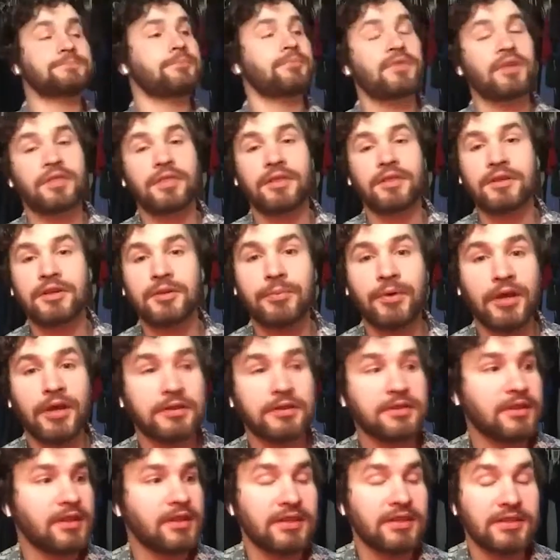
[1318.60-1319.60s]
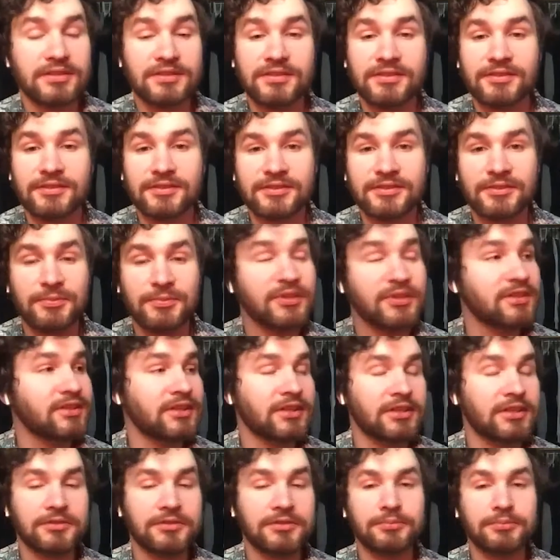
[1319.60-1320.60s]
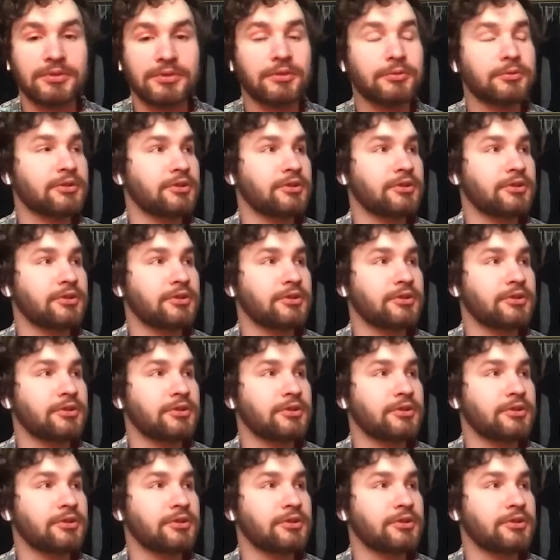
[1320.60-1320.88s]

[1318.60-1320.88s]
go ahead, think about ahead. this. Speaking of blowing